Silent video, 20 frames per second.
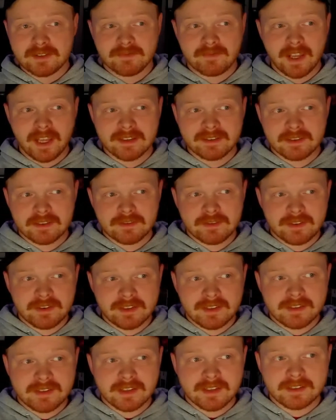Vestige in
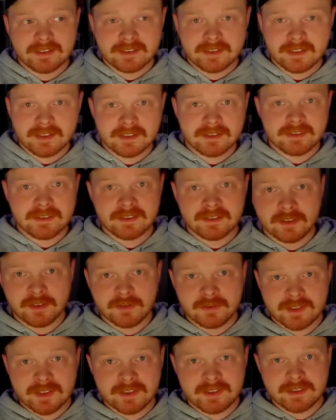this instance
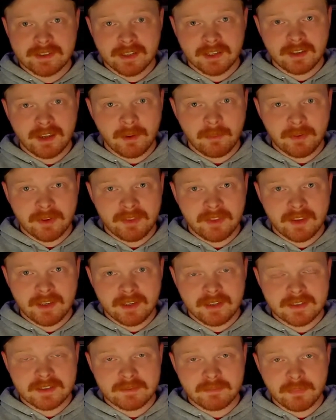uses telepathy
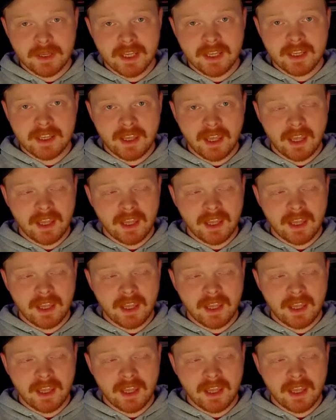to speak,